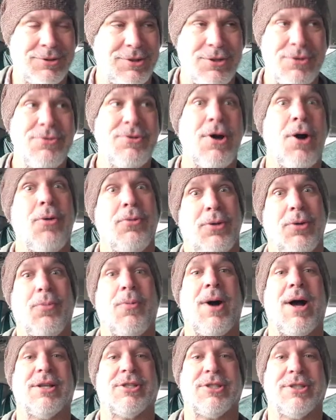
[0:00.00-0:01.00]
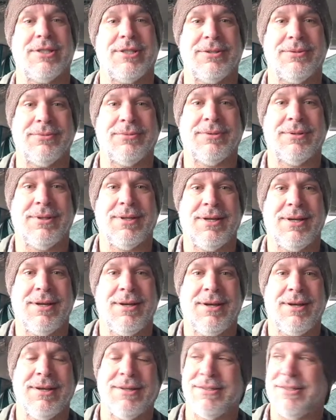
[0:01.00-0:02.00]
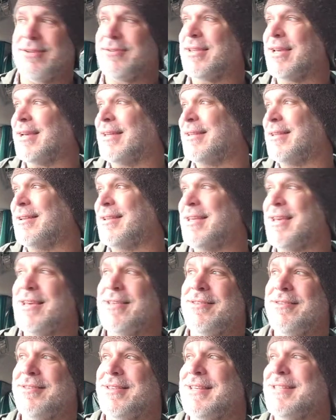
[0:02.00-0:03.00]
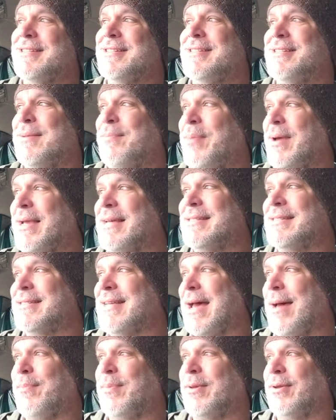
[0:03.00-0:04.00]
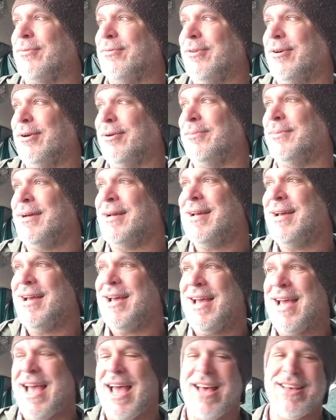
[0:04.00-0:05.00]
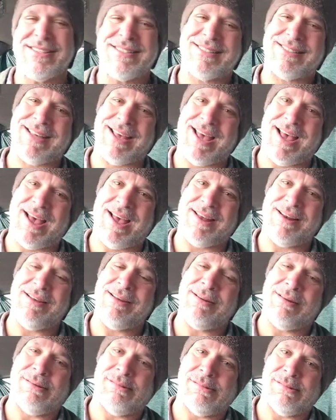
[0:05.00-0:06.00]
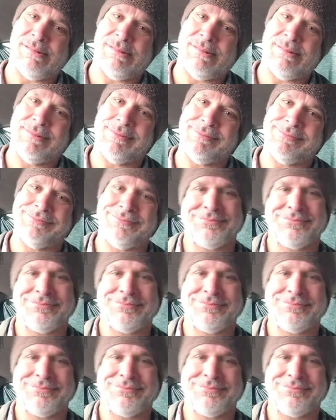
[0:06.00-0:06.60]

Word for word: You know they're watching you. They're thinking that either this is the biggest sap in the room, how sad, oh,